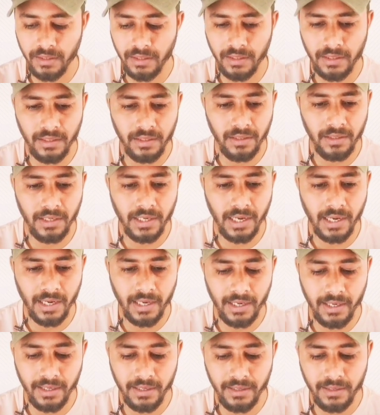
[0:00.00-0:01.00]
enter
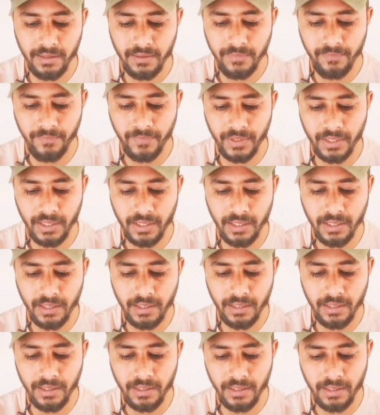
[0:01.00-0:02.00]
diet
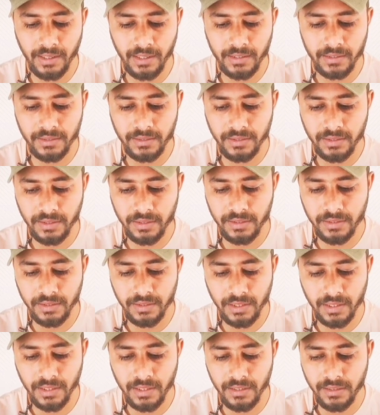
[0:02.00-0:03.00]
and
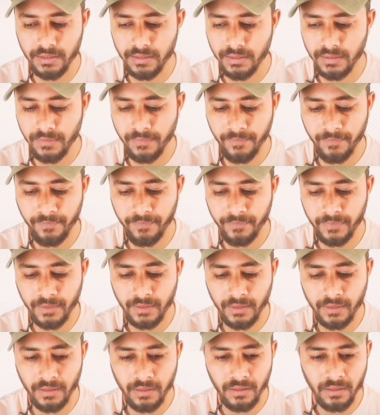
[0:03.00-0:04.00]
exercise
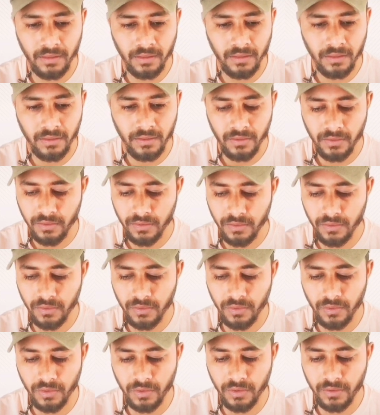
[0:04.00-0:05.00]

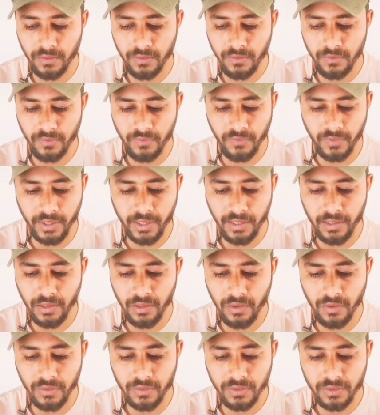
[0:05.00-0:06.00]
or
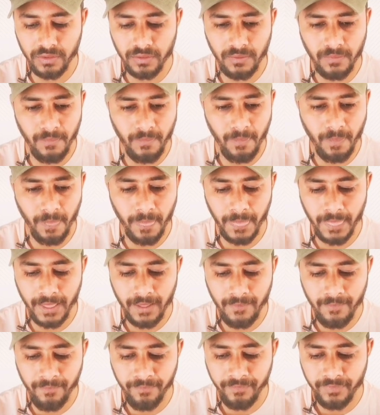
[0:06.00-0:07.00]
weight loss.
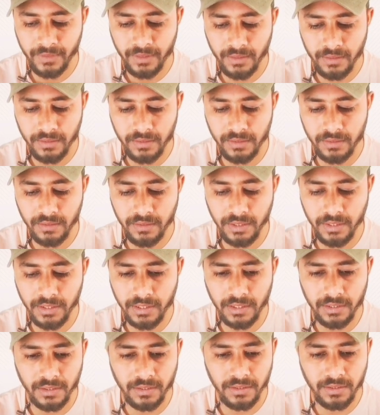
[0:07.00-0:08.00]

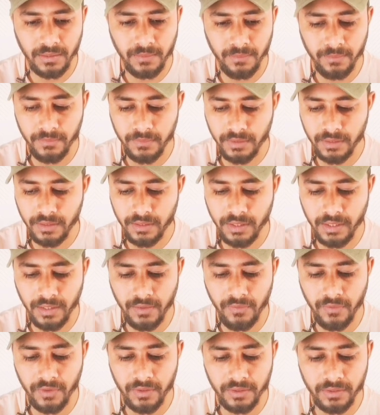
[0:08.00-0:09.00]
These are the some
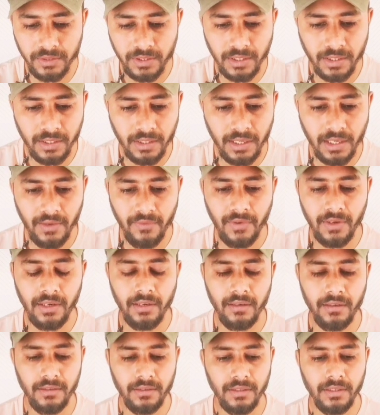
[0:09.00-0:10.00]
keywords that I will
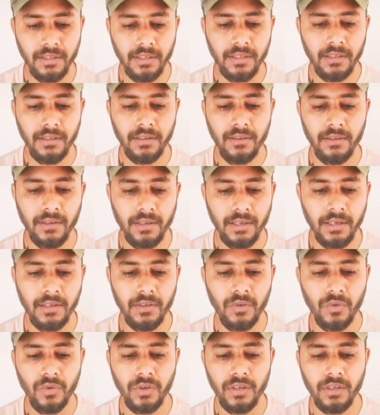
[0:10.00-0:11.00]
enter here,
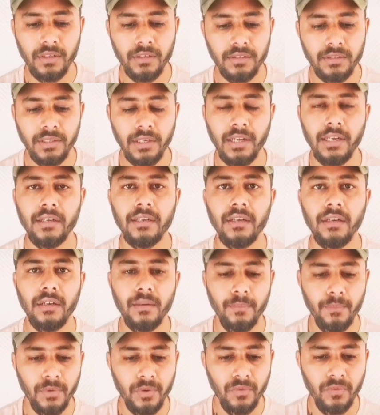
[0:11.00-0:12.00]
and you can select a
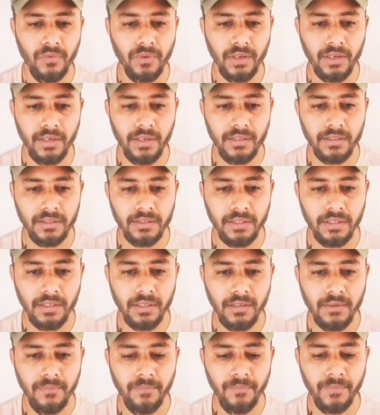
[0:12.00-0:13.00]
number of variants
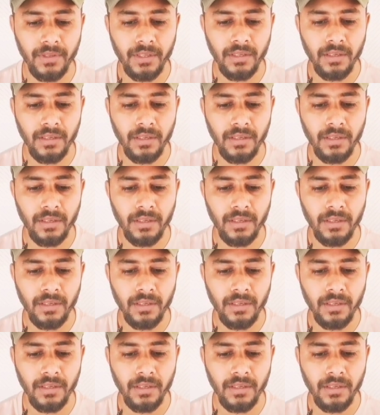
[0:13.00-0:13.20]
here,